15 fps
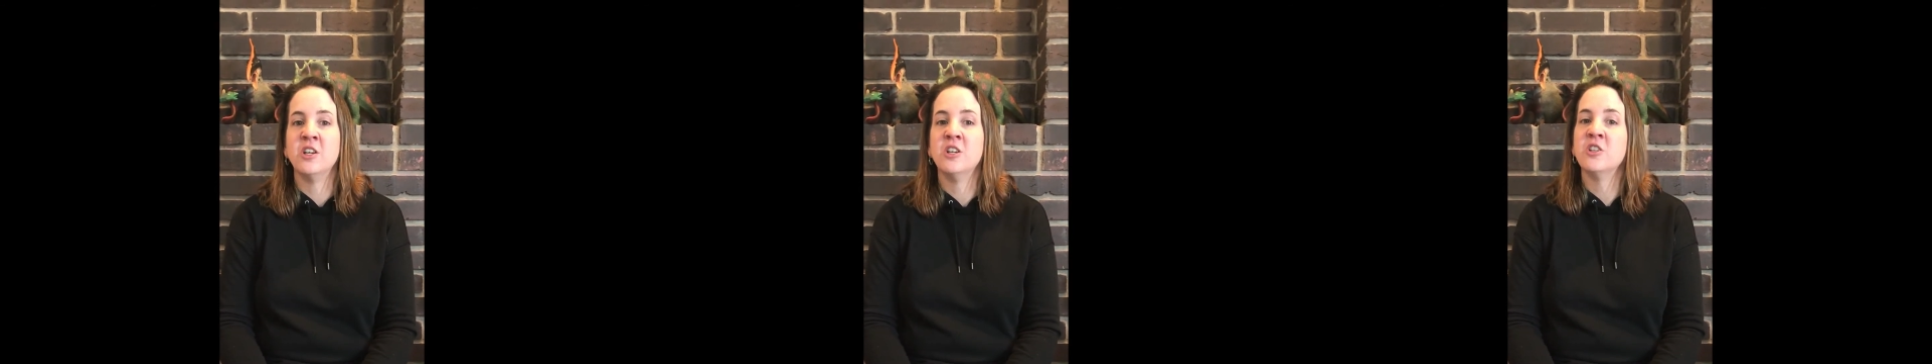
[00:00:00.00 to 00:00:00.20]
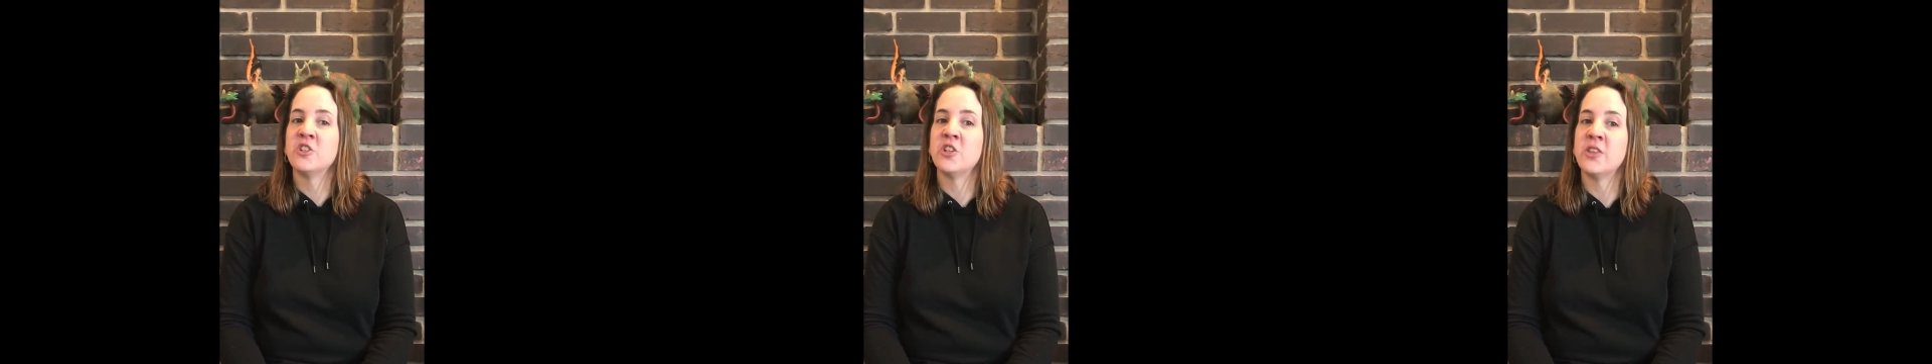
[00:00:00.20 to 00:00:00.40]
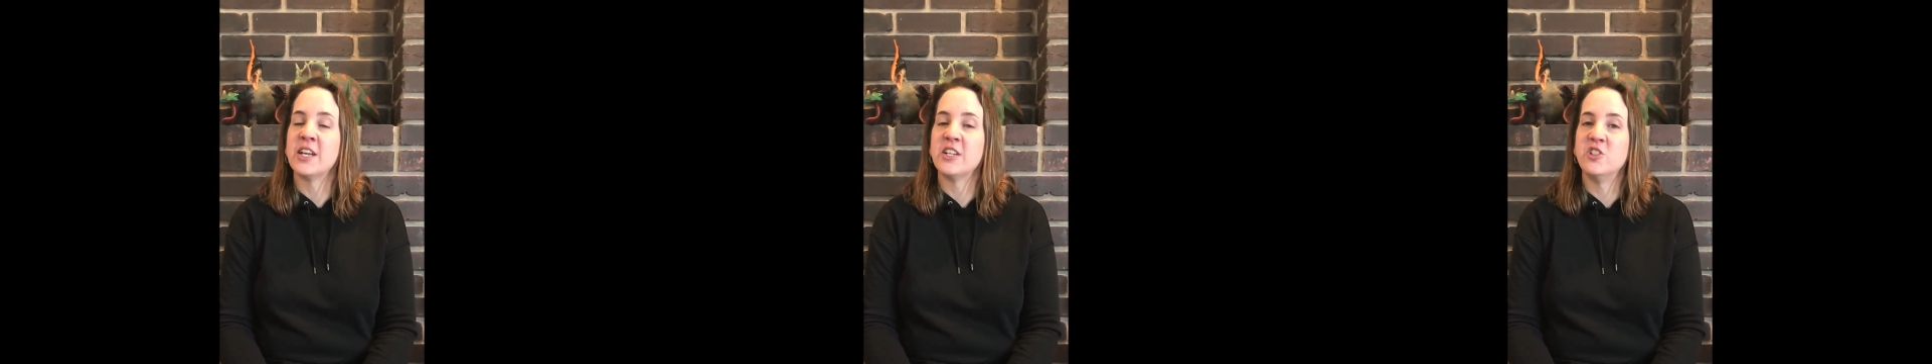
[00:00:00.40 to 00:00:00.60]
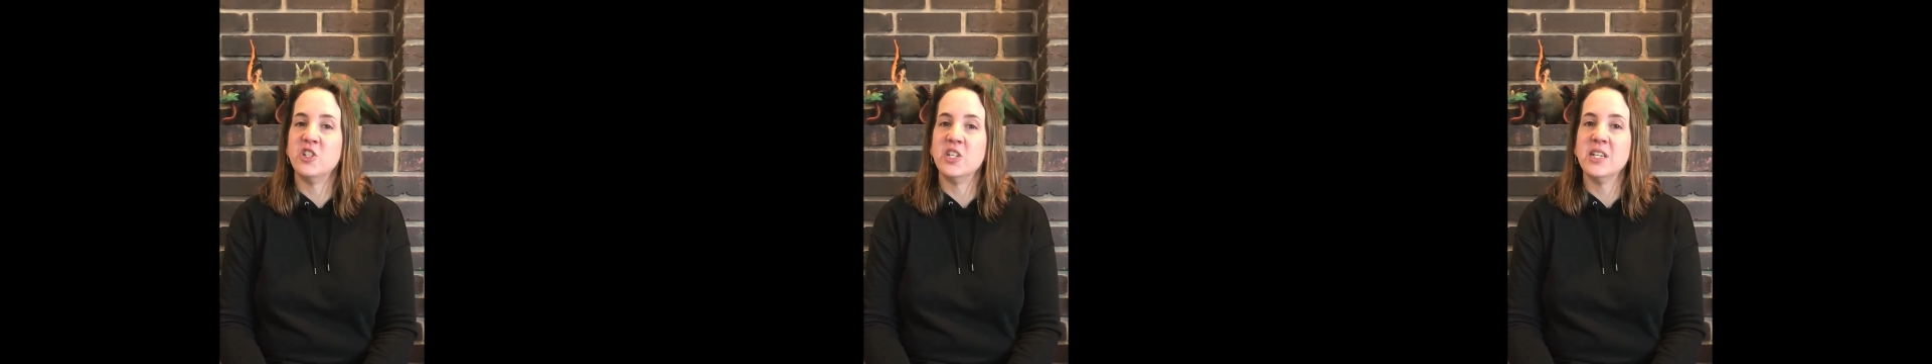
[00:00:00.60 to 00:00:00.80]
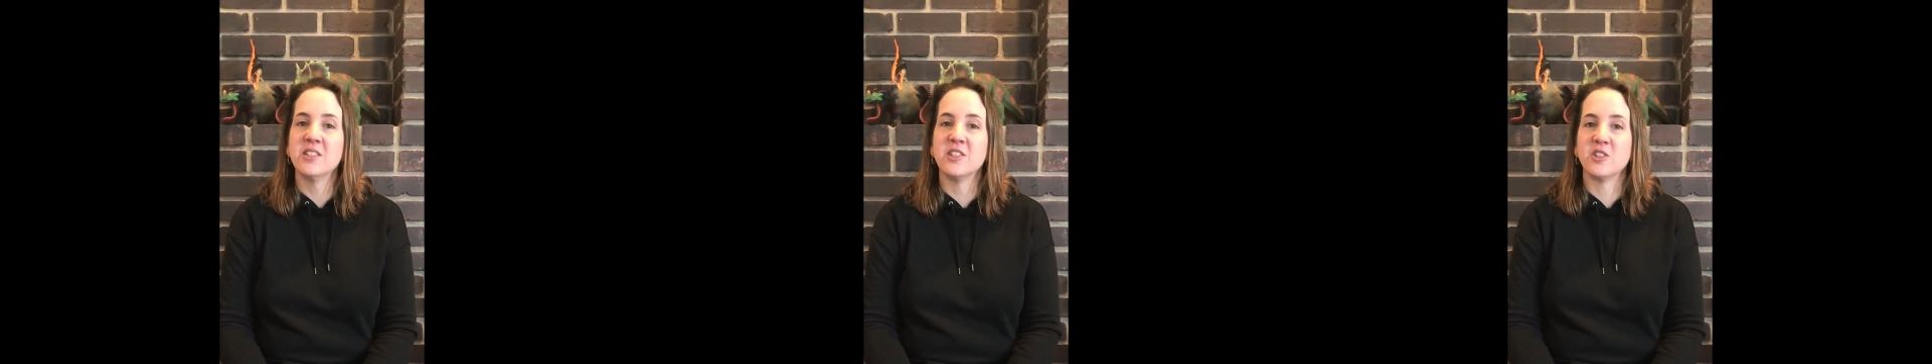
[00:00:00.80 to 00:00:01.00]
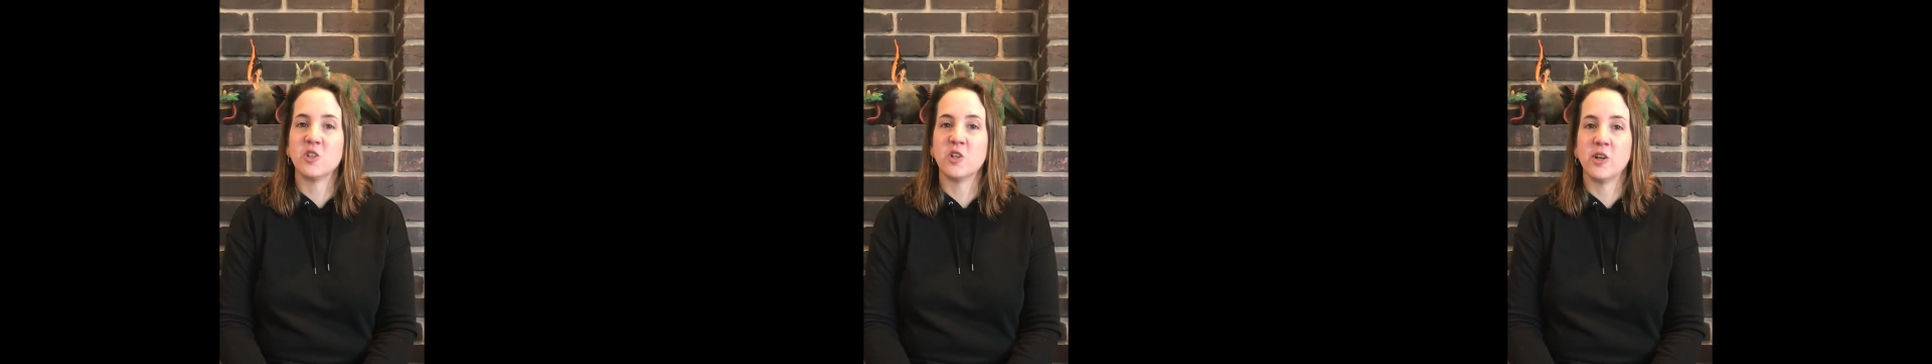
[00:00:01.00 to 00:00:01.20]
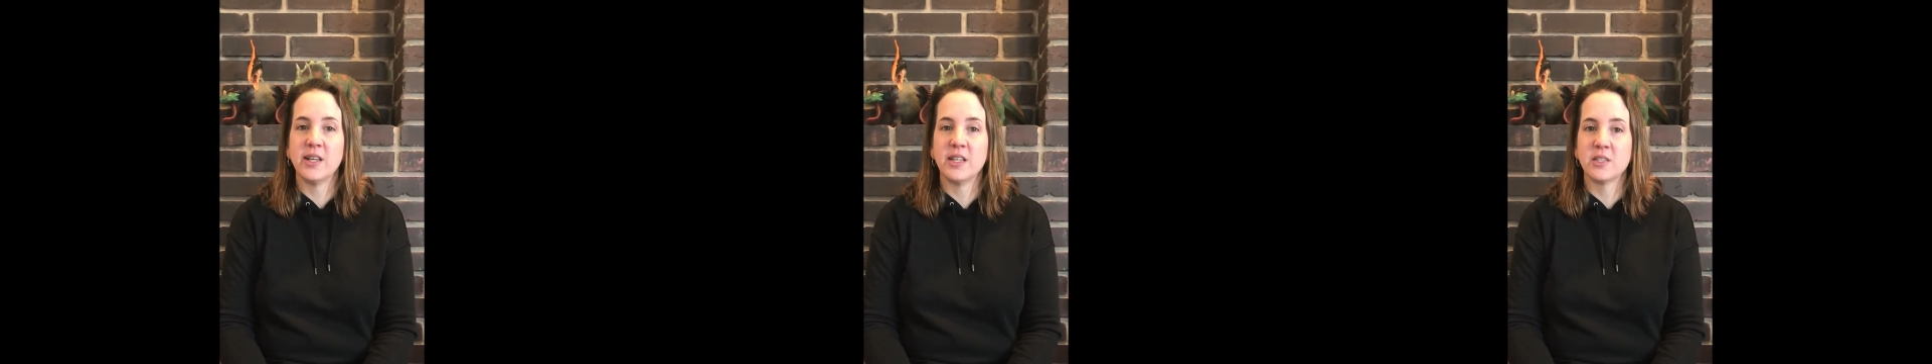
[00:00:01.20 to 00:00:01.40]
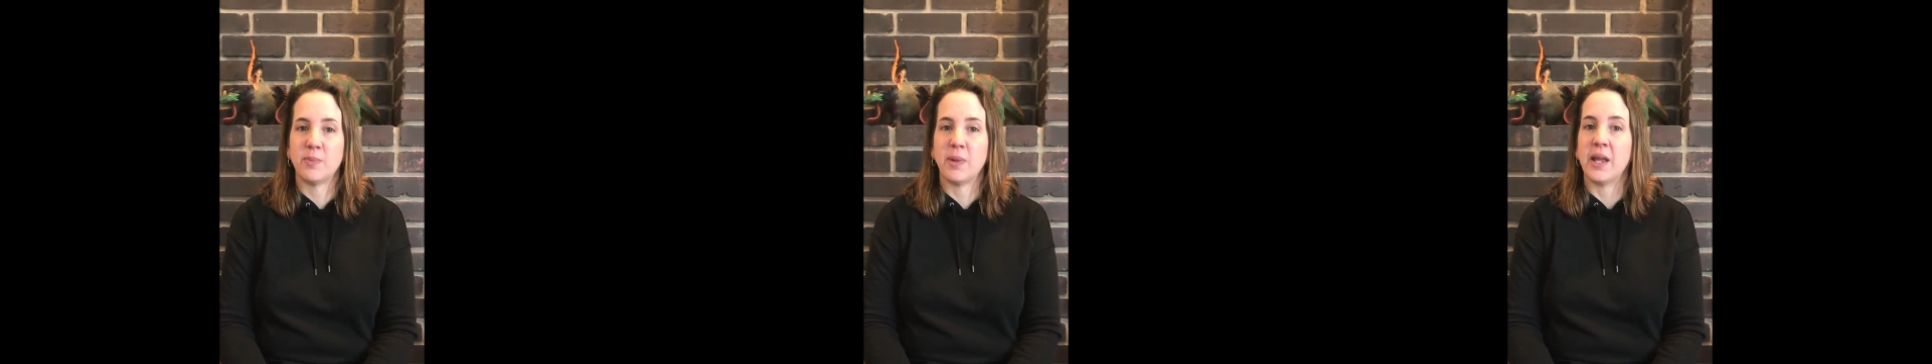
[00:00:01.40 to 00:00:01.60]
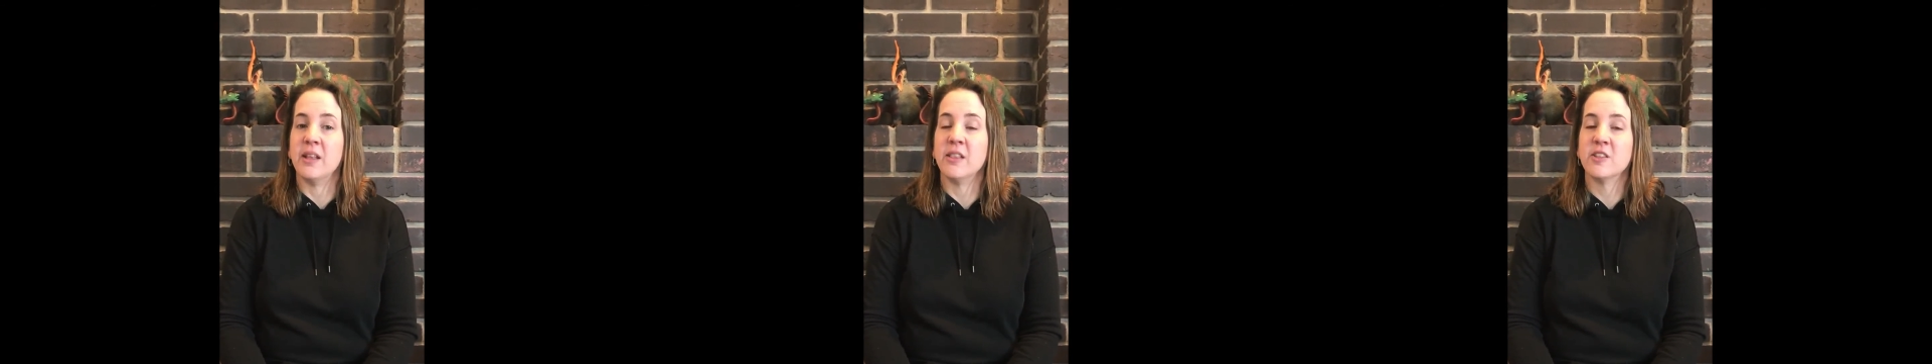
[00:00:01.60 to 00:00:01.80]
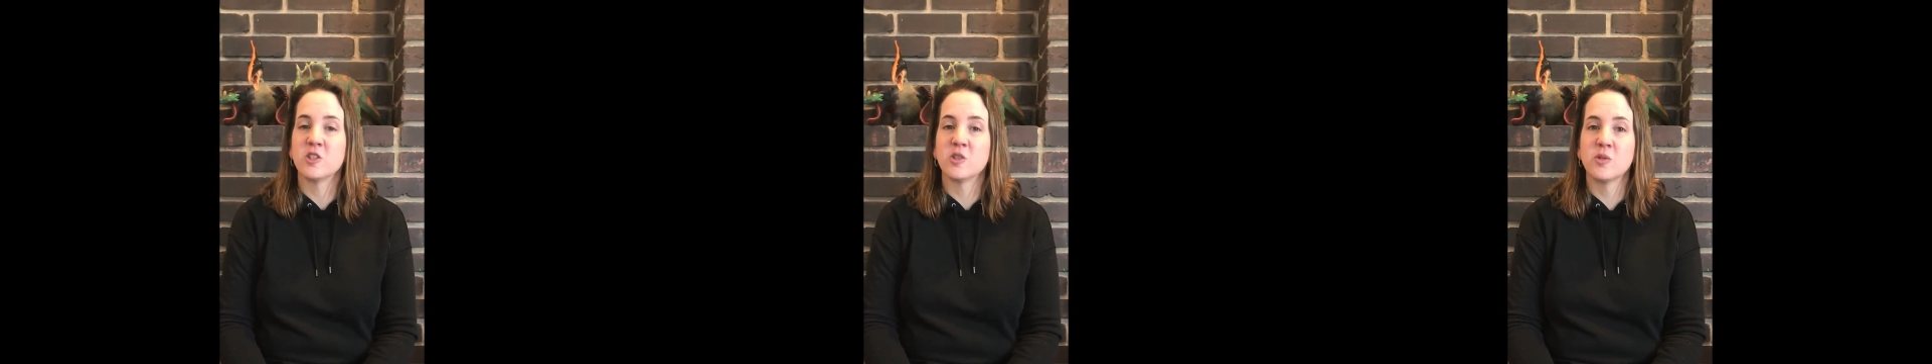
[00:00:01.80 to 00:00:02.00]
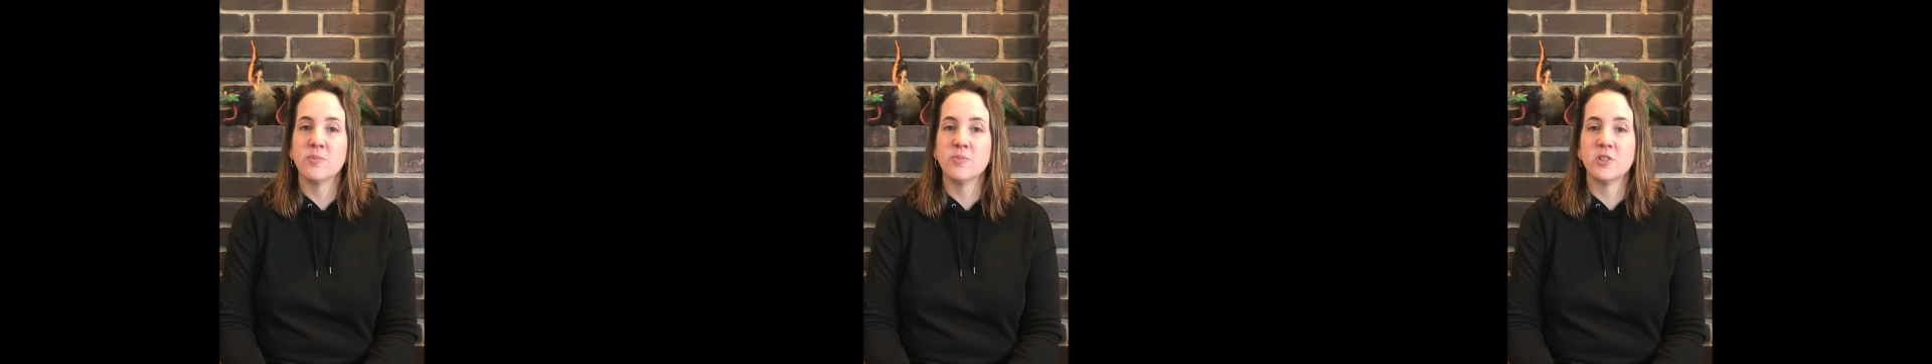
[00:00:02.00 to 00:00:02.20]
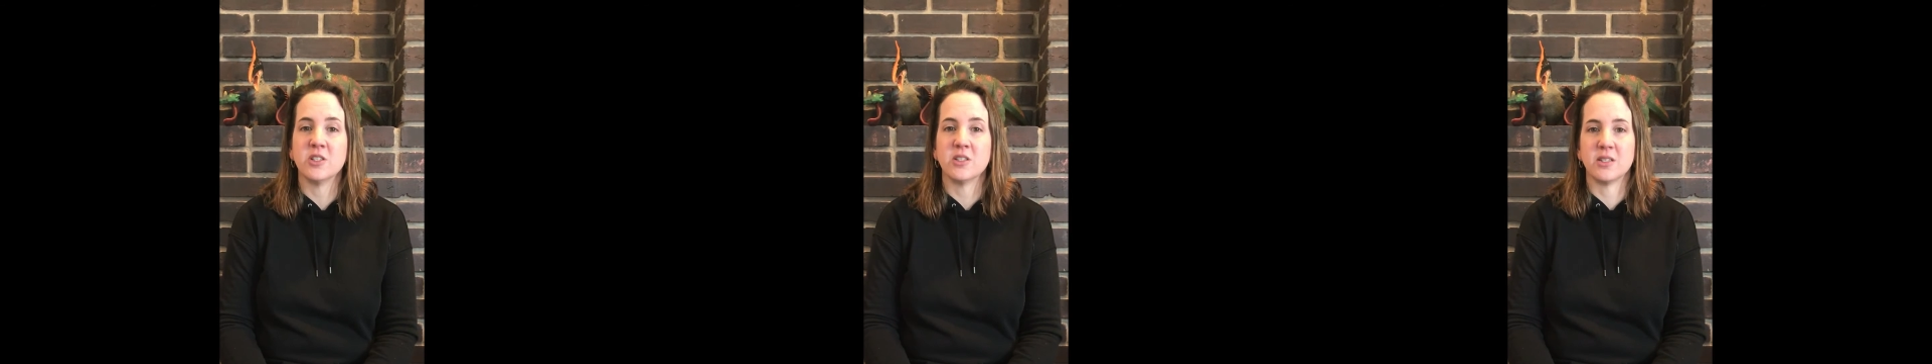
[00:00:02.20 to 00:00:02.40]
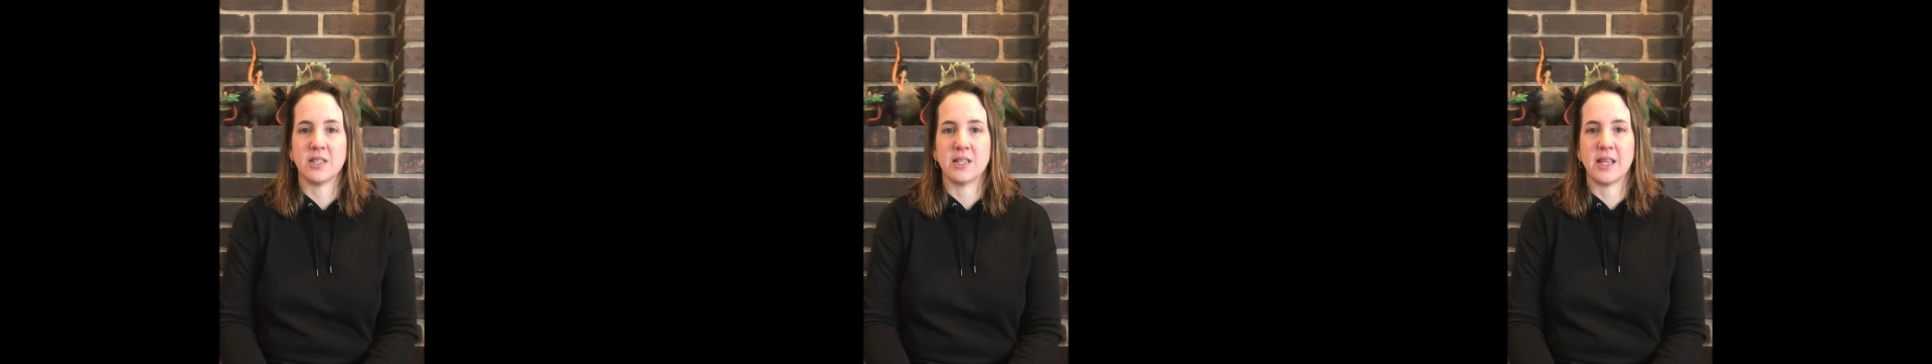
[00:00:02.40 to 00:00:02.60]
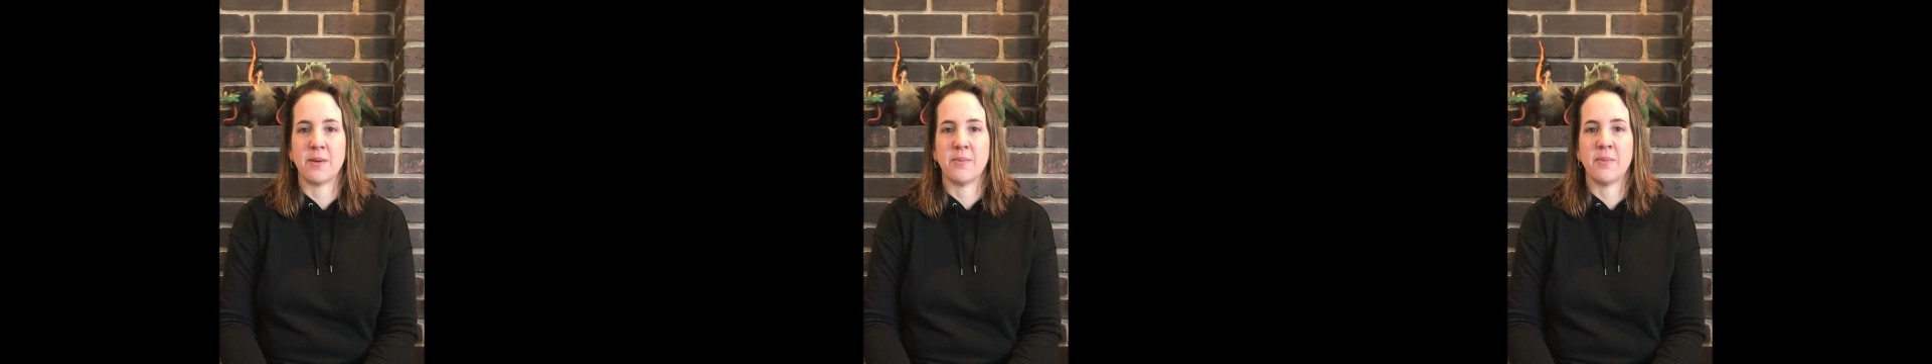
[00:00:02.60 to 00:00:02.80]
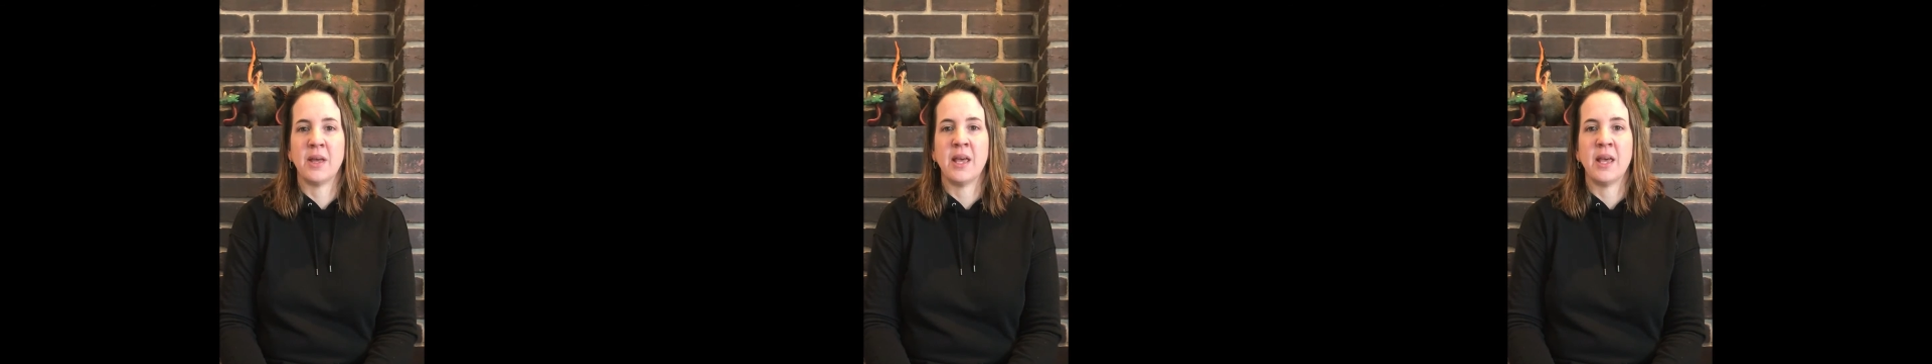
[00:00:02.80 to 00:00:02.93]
so that Jesus could explain the scriptures to them